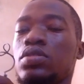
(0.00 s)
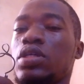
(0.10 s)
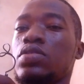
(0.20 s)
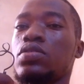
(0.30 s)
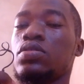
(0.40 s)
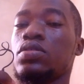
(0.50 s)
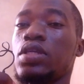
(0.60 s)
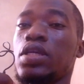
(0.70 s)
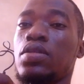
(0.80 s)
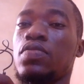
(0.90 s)
that's just
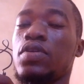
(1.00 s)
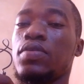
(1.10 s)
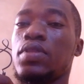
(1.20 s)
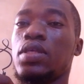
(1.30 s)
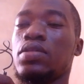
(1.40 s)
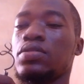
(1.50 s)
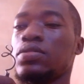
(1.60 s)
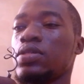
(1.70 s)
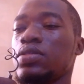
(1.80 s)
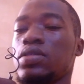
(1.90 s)
the end of everything
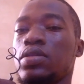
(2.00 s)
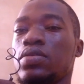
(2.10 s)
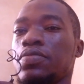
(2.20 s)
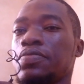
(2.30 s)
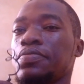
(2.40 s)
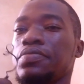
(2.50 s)
so let's see